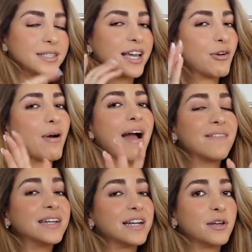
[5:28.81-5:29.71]
They don't have
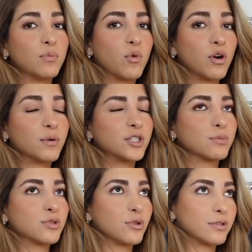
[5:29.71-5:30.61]
it anymore, which I'm
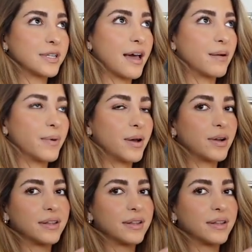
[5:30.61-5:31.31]
so sad about,